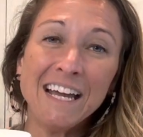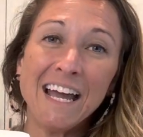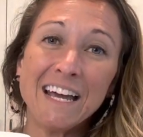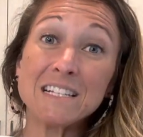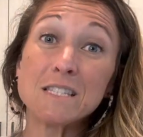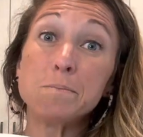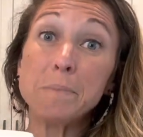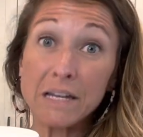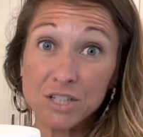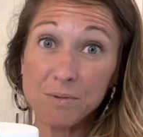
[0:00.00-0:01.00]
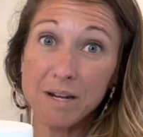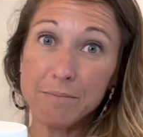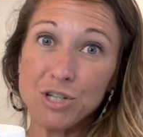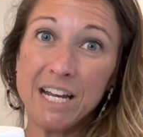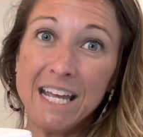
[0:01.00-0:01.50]
And especially when I'm
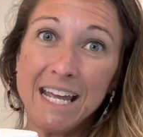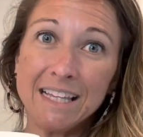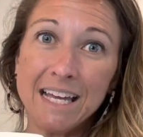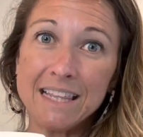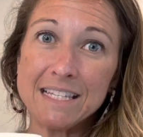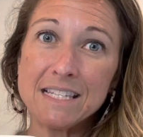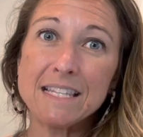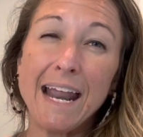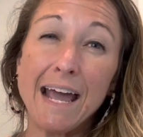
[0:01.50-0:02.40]
training, like this is that